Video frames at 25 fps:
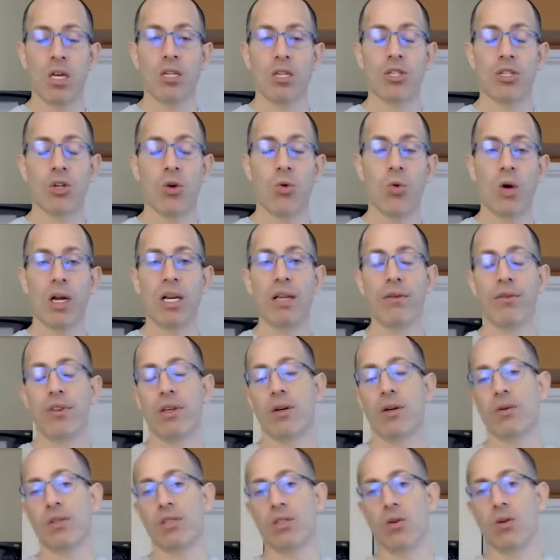So what if
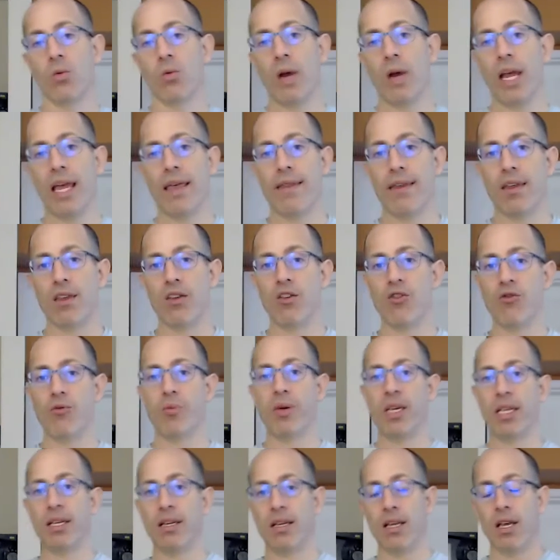there was a way that you've
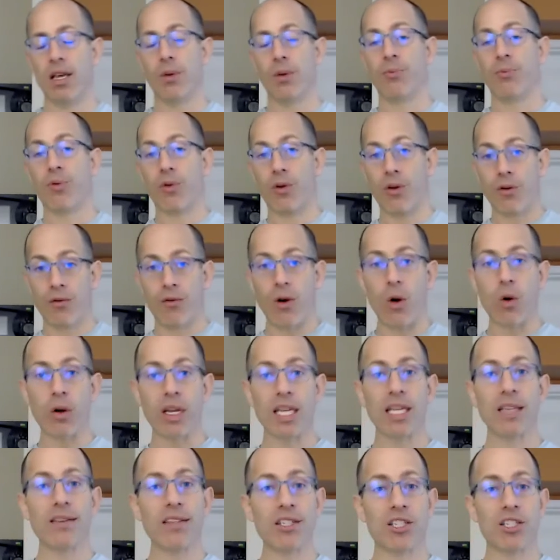been
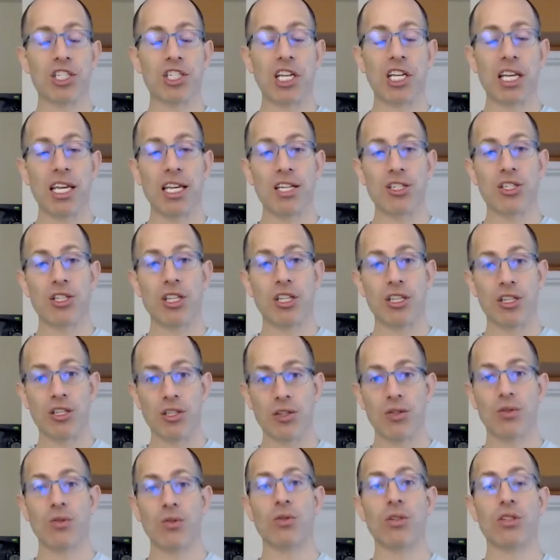provoking the change that
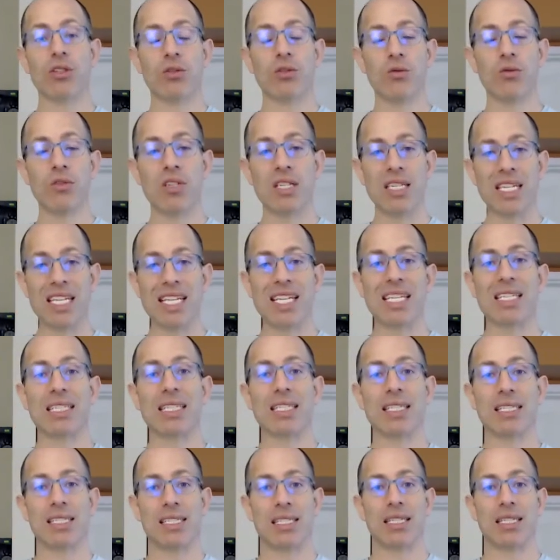you
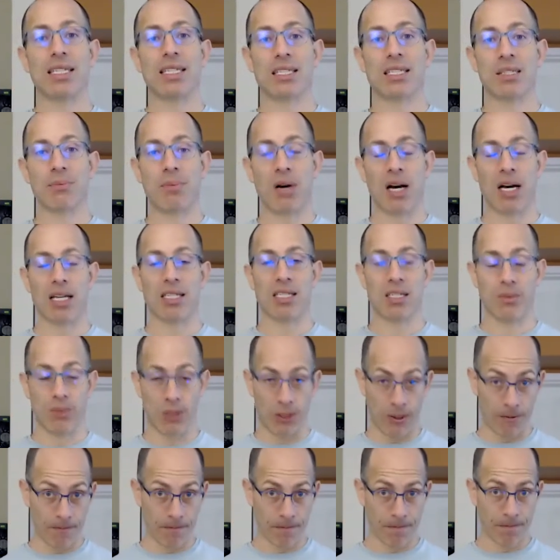uniquely see as
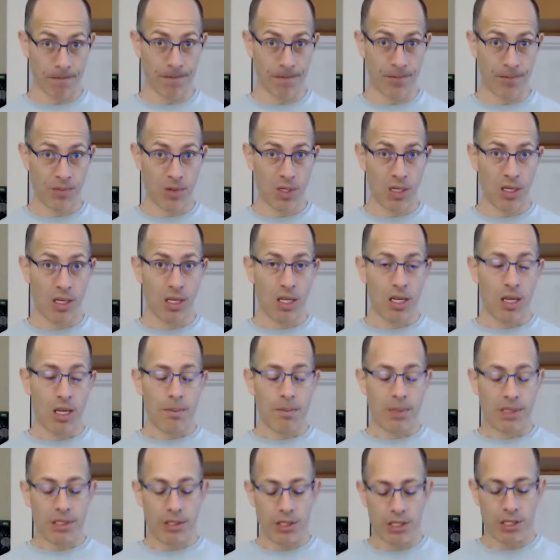possible,
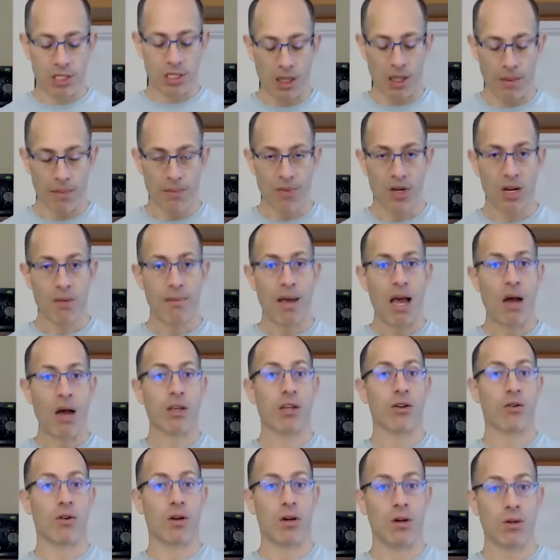but there's something
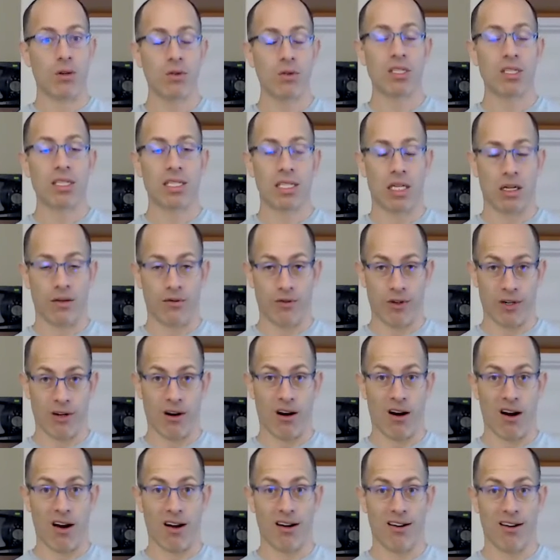about your own
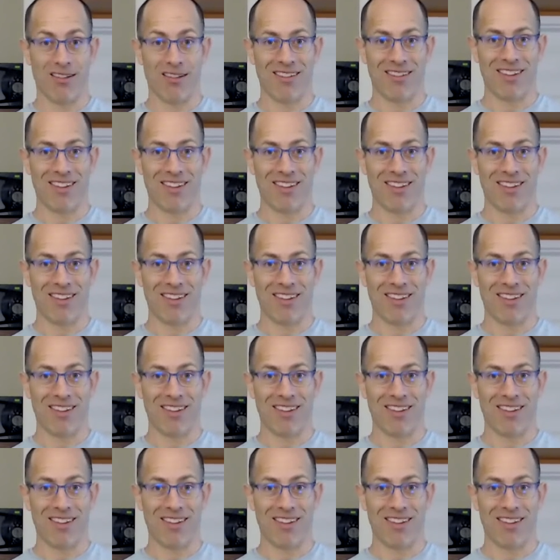self-regard